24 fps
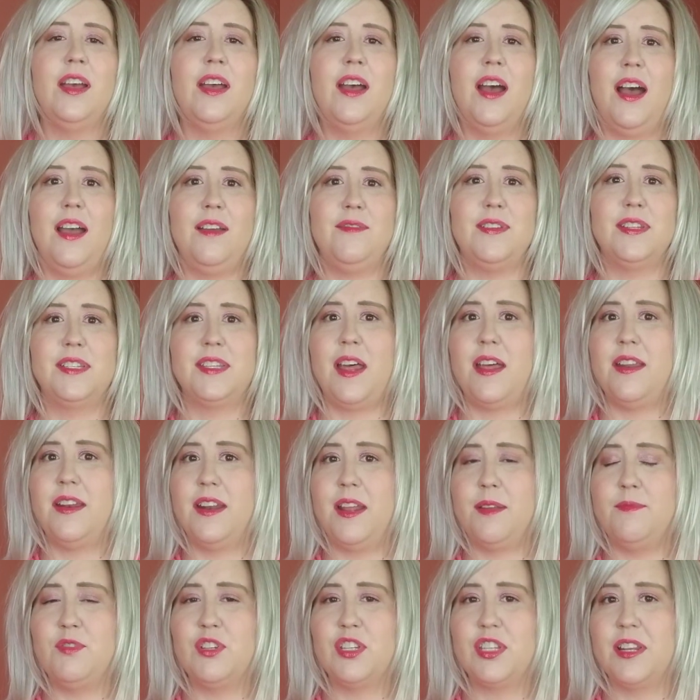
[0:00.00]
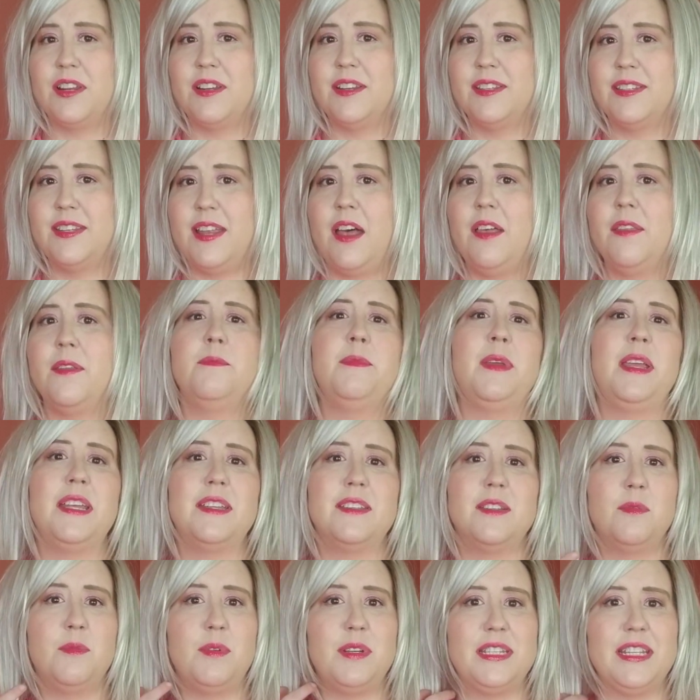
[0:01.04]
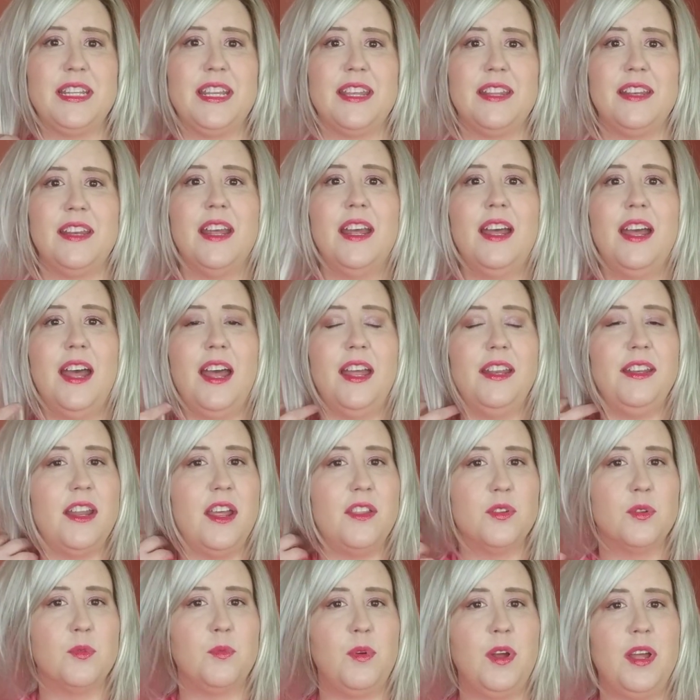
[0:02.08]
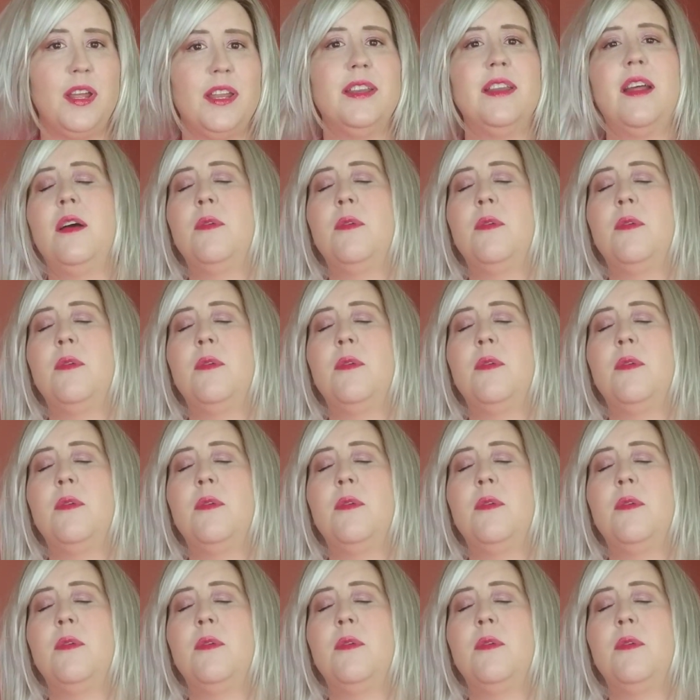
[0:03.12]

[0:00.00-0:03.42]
I've decided I'm just going to sell them because I want to get another one.